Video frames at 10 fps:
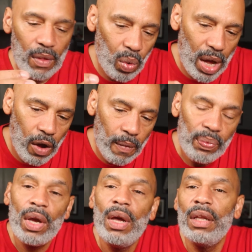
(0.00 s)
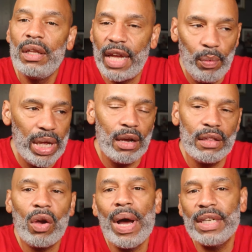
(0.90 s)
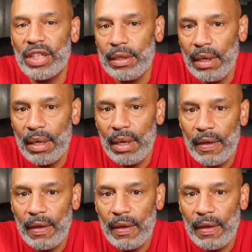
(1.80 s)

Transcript: Well, can we hear the question?